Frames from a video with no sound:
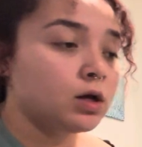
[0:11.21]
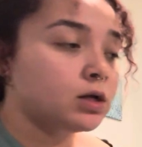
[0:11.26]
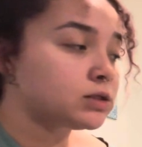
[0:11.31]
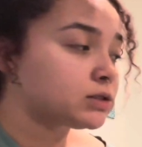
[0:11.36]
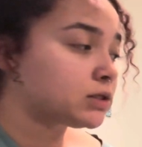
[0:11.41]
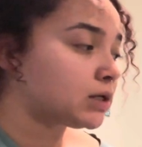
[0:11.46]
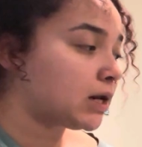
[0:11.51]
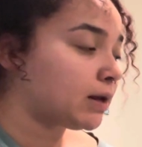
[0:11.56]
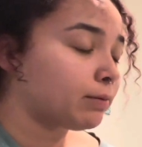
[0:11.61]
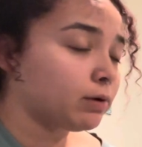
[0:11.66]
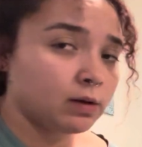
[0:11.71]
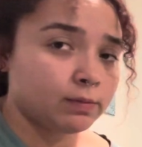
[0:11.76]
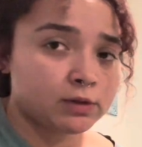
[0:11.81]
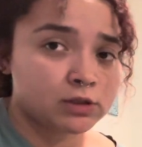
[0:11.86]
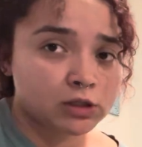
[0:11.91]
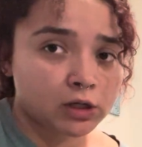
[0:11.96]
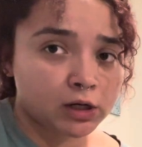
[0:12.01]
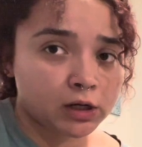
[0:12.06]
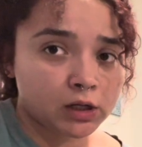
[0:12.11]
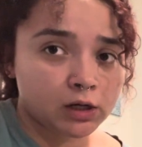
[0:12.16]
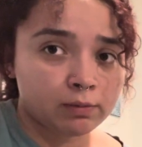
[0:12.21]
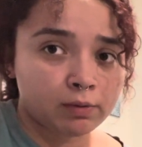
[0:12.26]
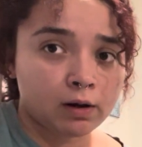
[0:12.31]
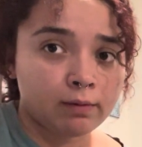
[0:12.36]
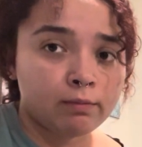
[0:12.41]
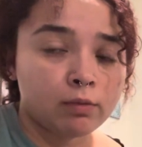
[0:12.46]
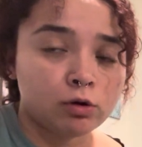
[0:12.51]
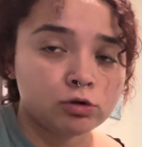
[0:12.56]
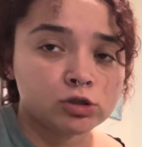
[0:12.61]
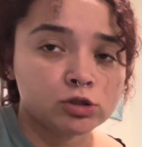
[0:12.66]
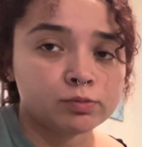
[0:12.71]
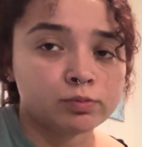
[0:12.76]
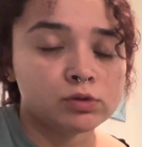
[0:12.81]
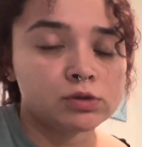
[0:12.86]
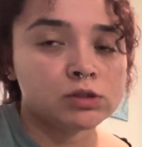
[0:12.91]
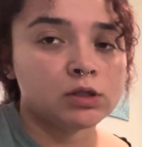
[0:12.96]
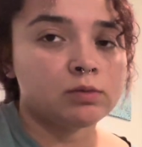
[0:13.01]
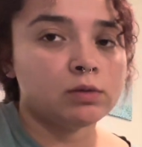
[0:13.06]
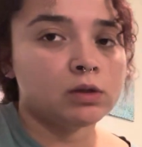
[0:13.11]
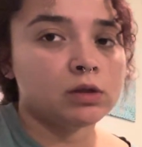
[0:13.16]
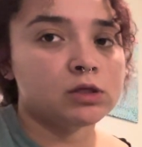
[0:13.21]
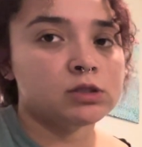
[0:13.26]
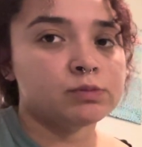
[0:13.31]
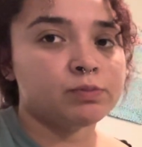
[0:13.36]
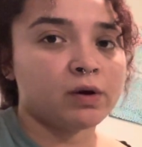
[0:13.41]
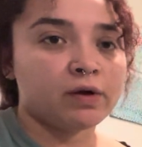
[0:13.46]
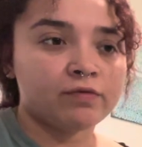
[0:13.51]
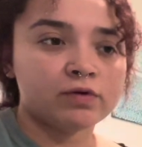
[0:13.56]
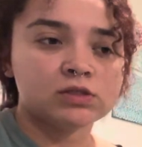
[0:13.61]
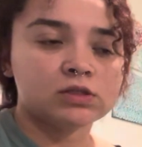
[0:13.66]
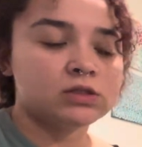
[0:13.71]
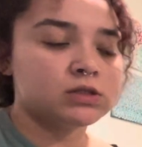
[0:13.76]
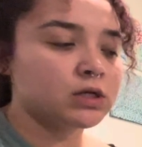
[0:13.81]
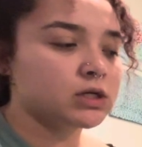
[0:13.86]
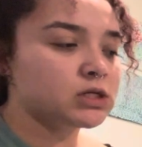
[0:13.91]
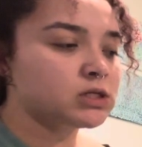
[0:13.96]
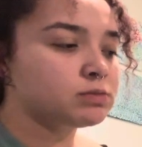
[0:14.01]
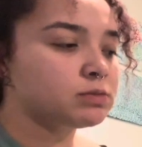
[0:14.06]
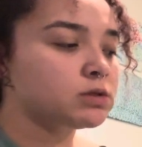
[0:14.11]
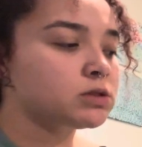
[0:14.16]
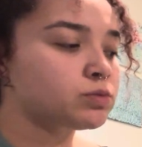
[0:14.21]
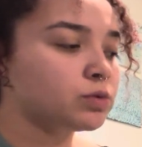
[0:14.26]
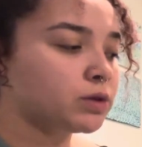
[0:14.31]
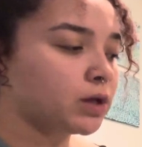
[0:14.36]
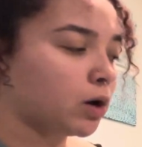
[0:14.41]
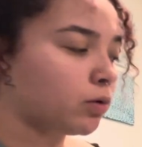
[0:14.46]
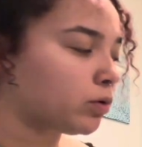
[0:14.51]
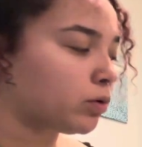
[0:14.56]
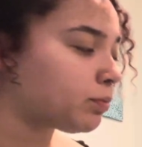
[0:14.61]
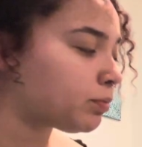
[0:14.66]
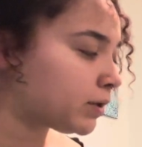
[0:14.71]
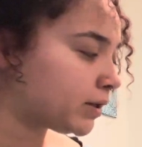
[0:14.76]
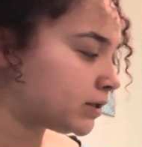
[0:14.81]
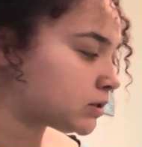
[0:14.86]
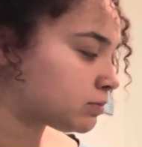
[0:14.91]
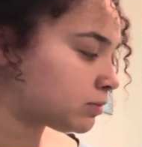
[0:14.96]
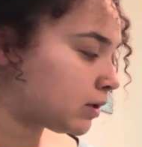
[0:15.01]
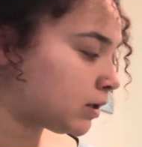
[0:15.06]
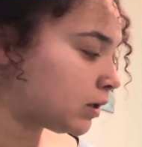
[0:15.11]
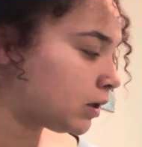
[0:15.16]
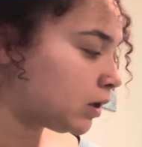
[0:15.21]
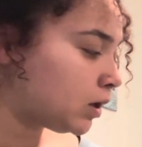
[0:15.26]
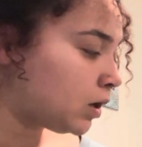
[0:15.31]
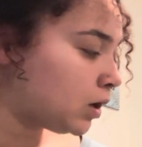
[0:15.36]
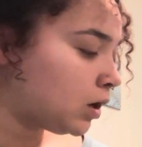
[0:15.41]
Today I'm going to be talking about multiple stimulus preference assessments without replacement.